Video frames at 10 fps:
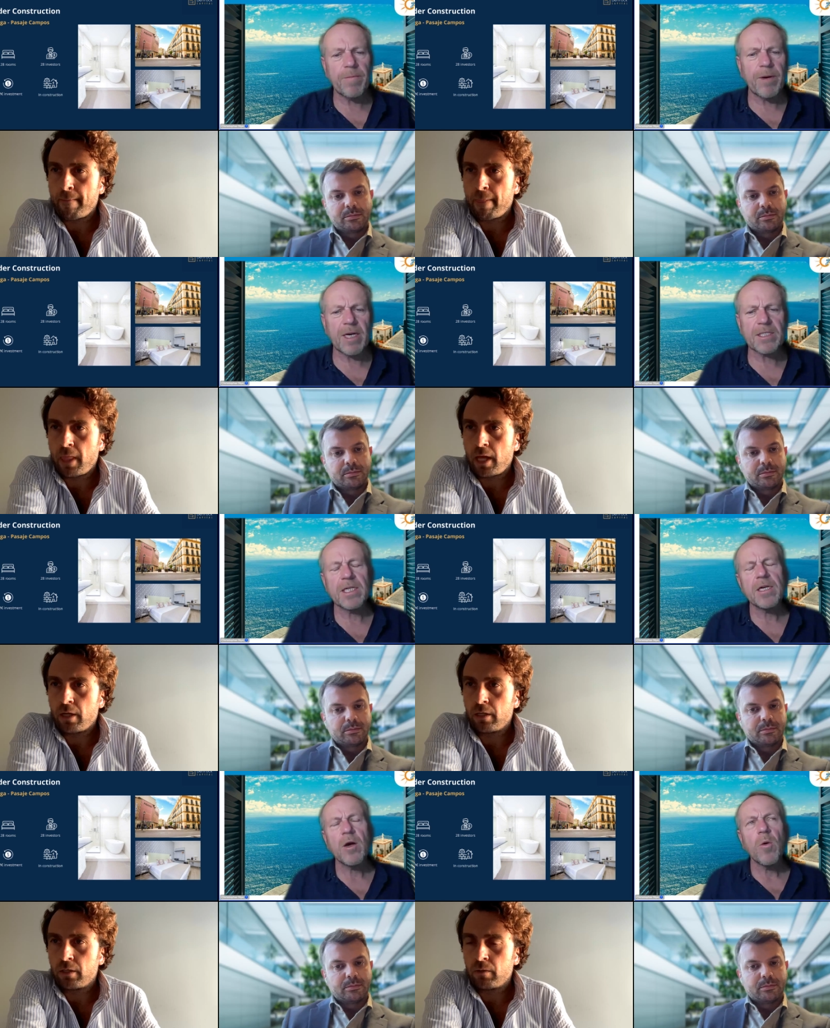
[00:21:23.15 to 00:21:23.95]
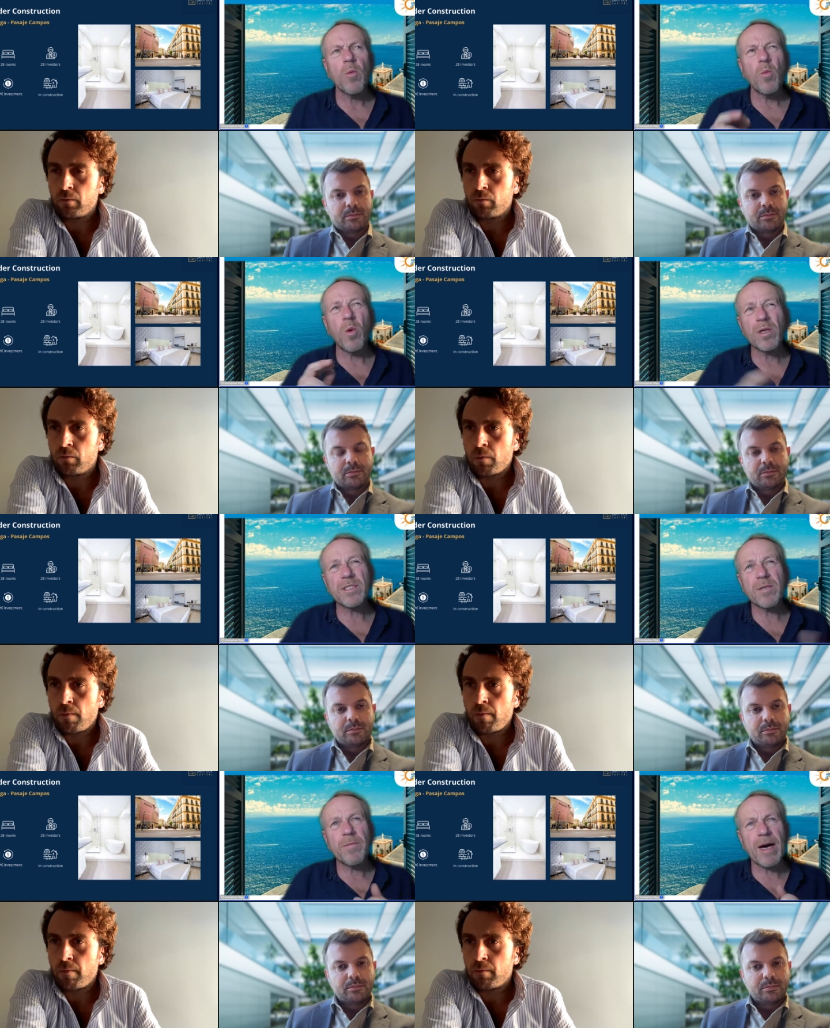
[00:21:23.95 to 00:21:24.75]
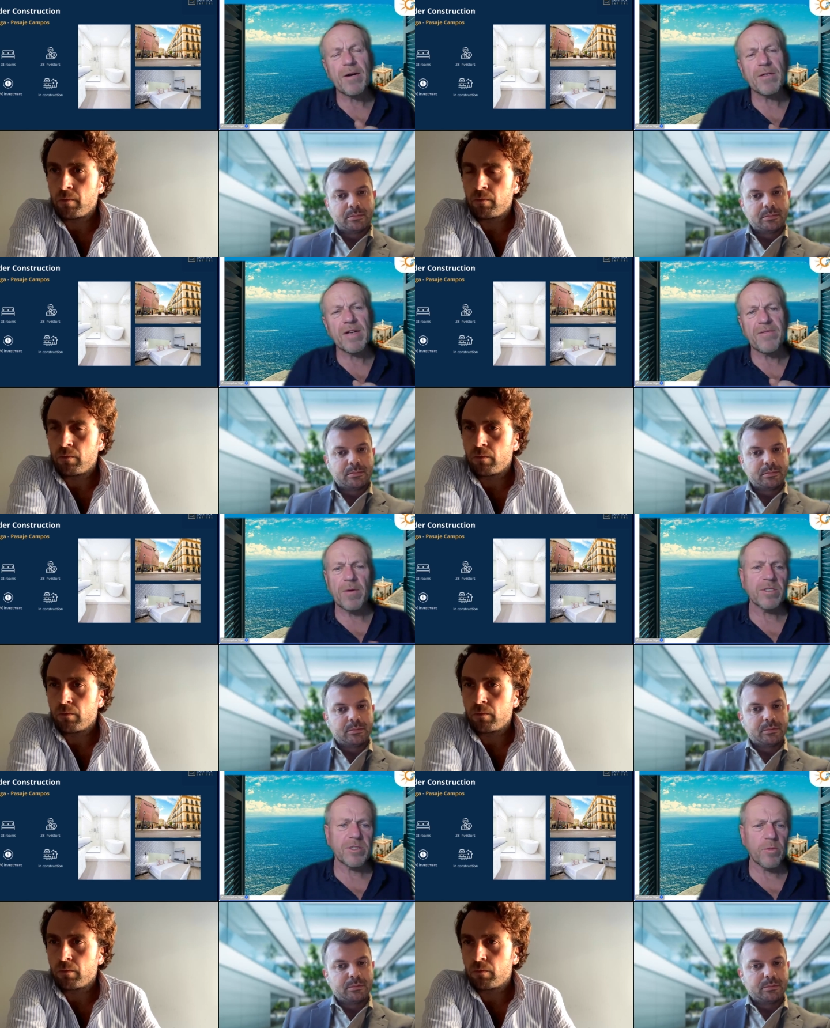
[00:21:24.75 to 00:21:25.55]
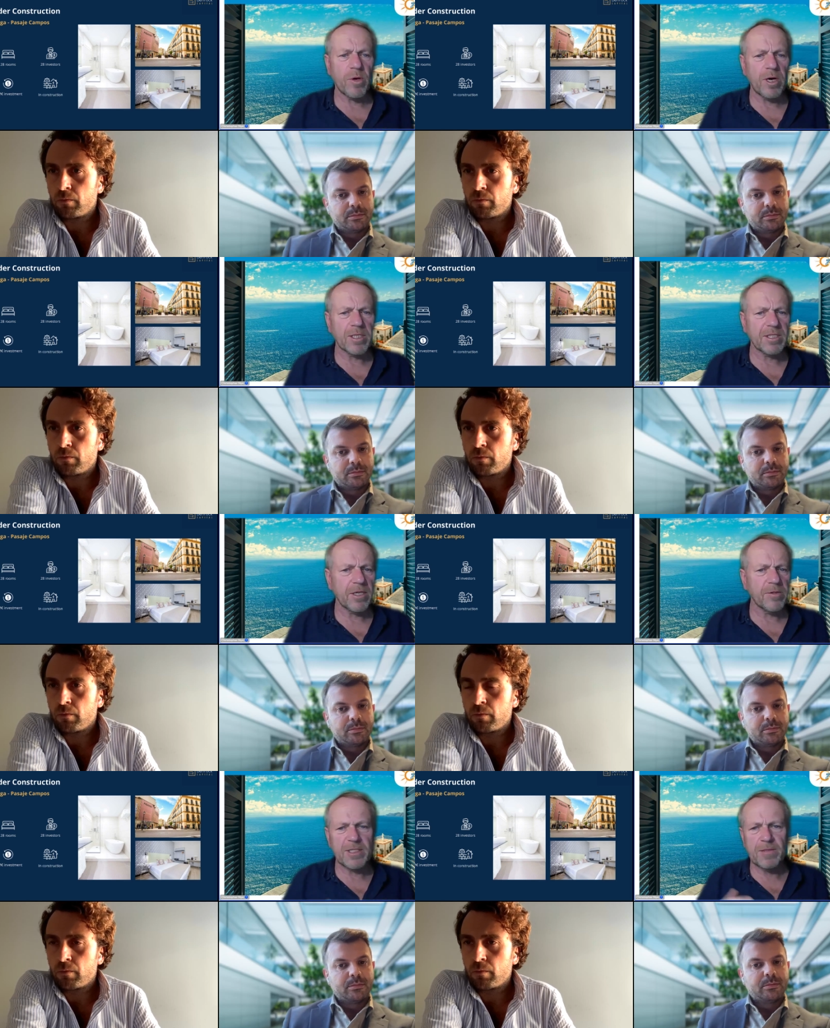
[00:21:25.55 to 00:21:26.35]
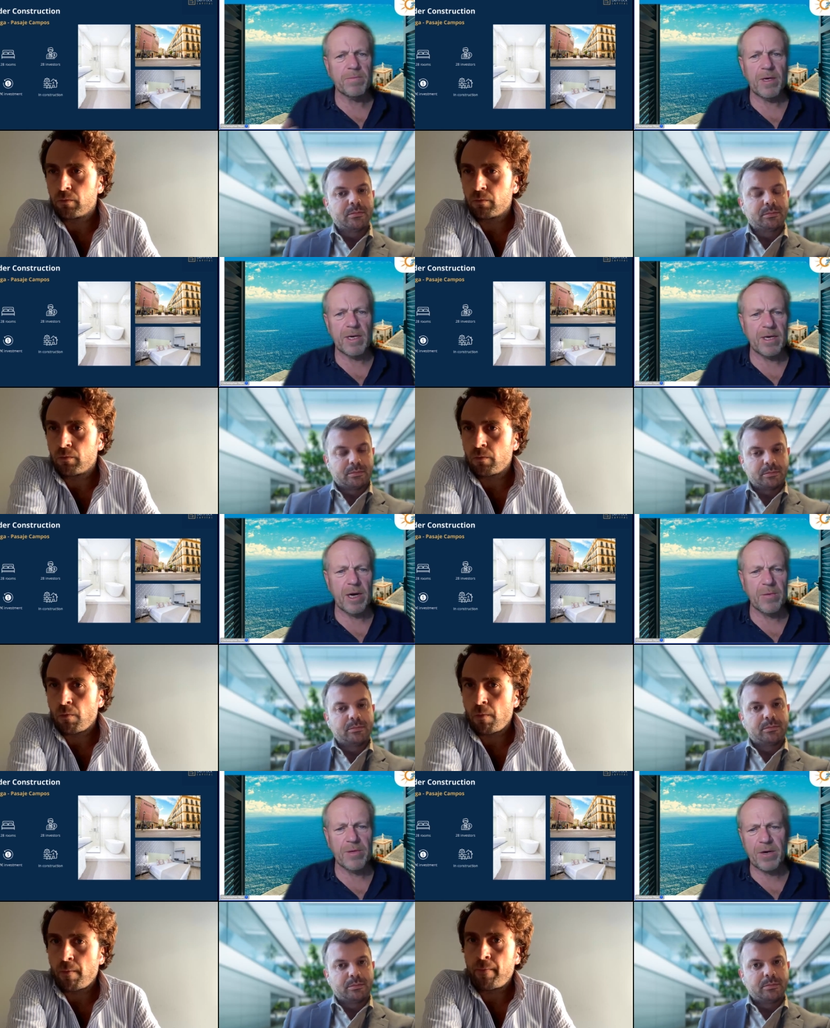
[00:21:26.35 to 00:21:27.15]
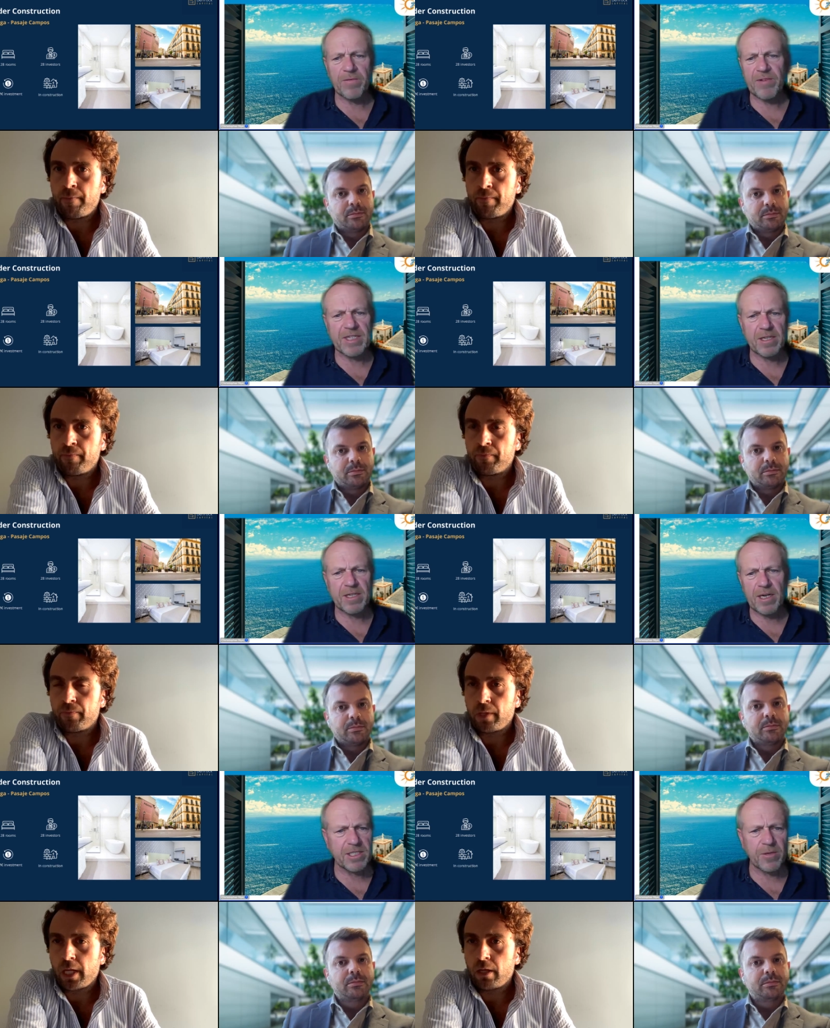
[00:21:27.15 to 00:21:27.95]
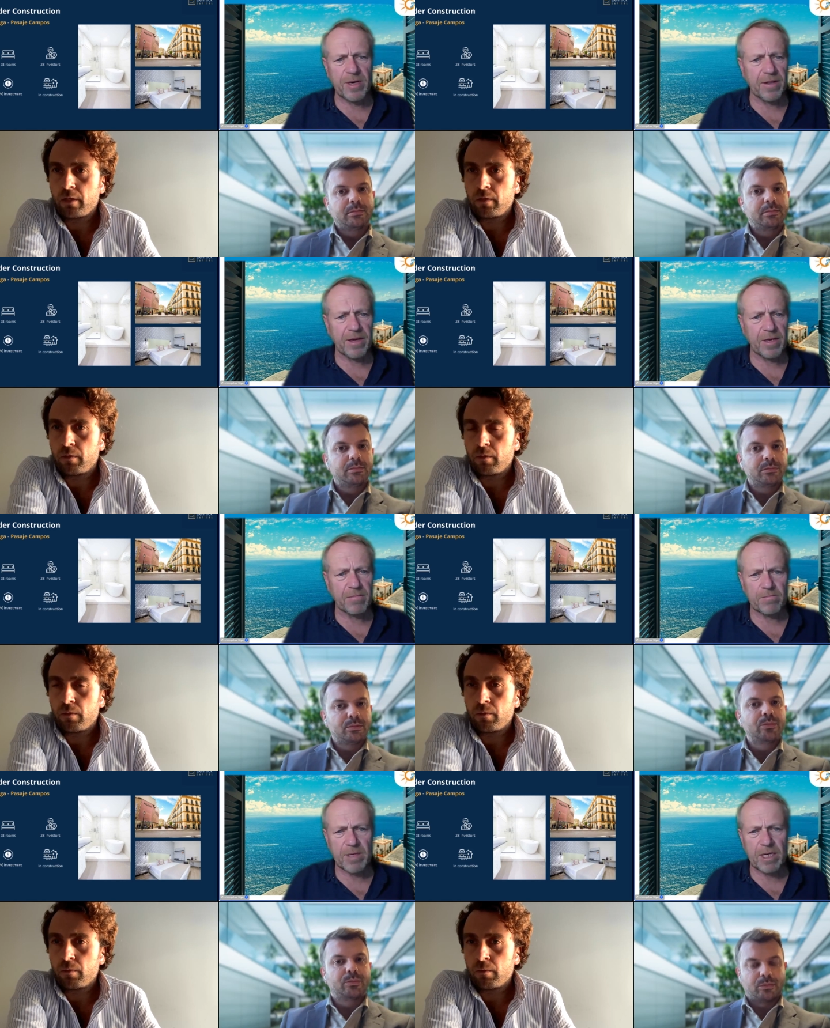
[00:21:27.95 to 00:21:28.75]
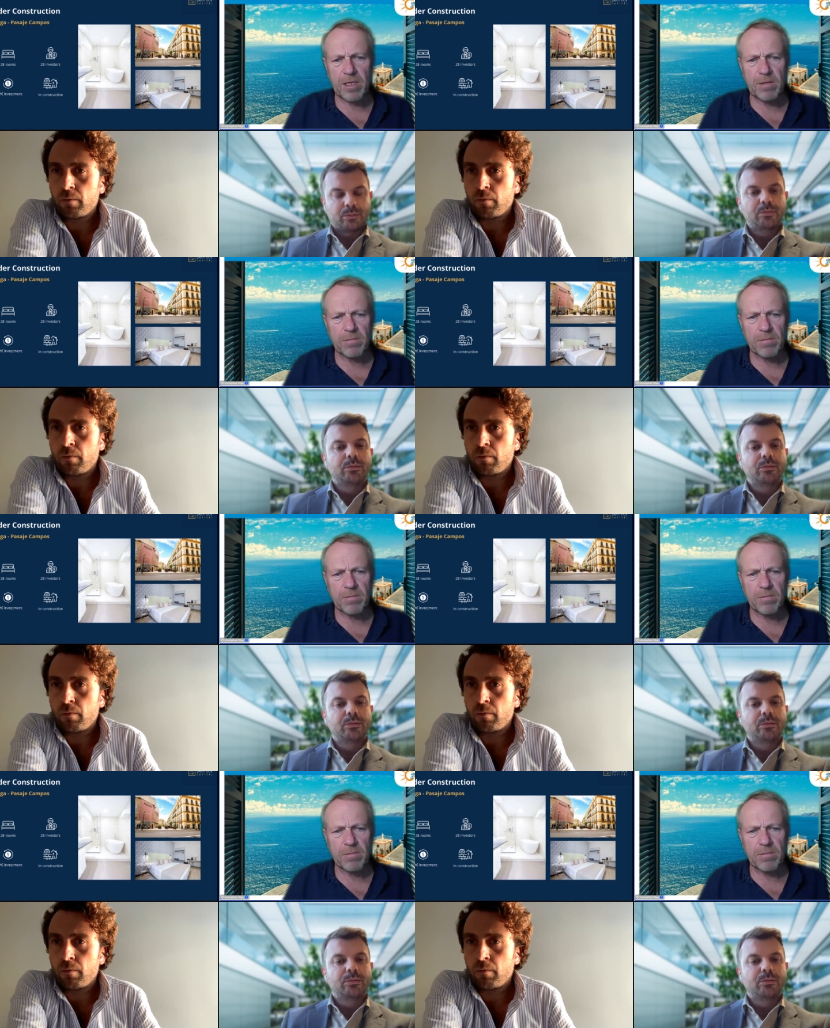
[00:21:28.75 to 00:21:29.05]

Speaker 1: But what about if I want to work? So, with a golden visa, I can do anything, can I?